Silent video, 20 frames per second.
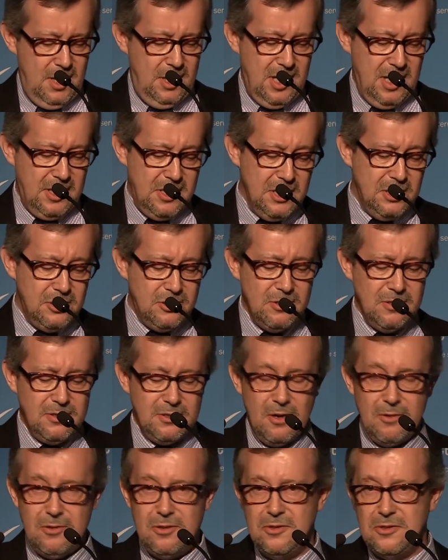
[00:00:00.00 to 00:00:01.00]
technicians
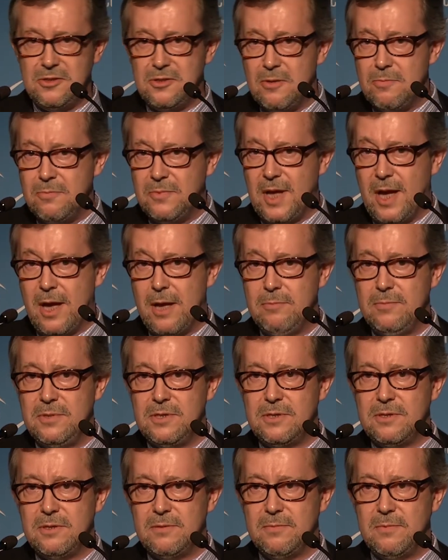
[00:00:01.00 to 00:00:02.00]
are
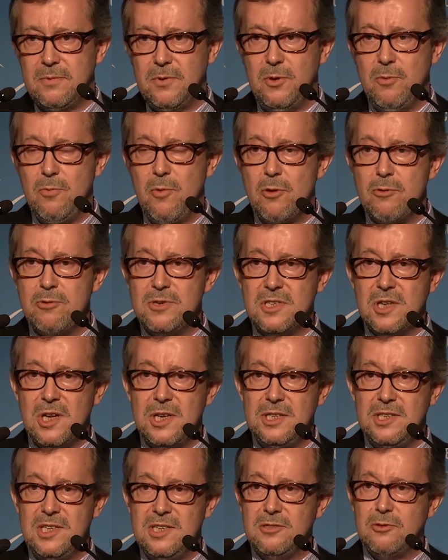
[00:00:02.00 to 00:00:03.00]
sometimes
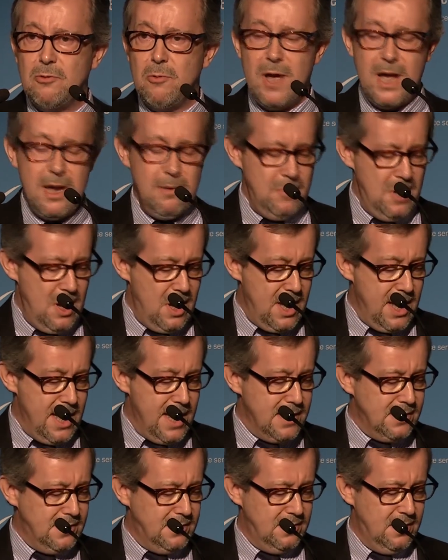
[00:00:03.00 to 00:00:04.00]
humorously described
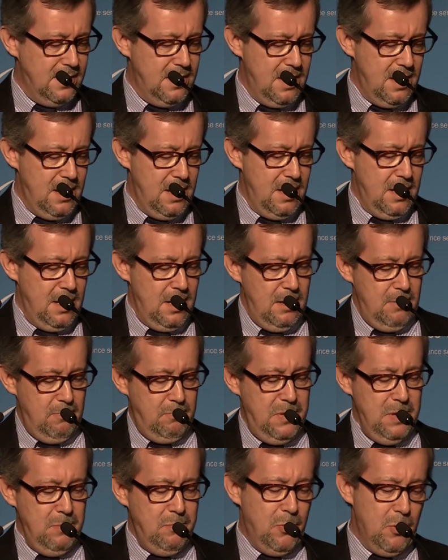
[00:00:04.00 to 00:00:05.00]
as
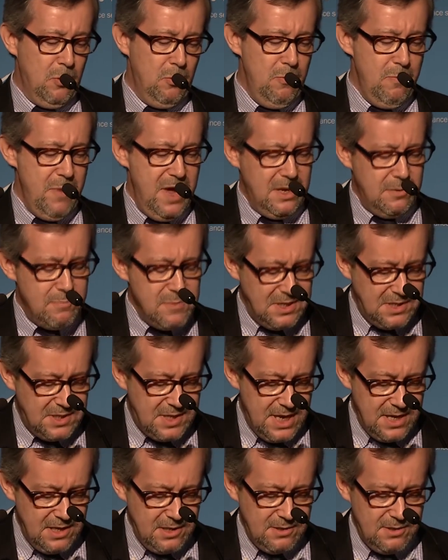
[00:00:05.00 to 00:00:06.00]
people who make
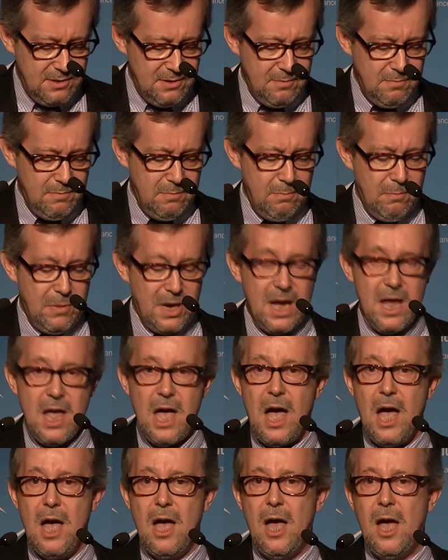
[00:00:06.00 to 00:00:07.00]
mistakes by
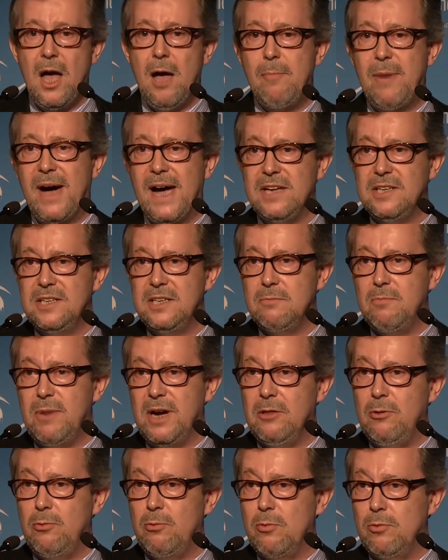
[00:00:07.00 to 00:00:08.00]
abiding
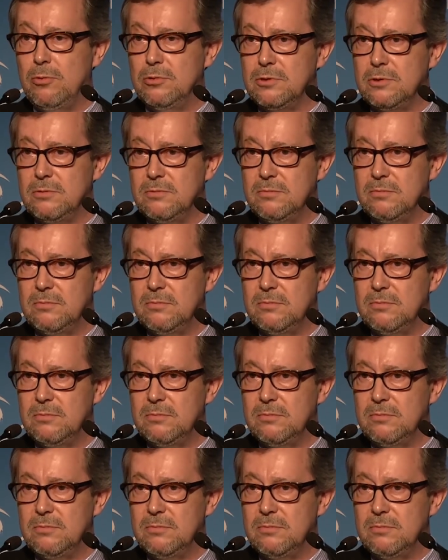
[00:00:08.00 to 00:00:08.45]
by the rules.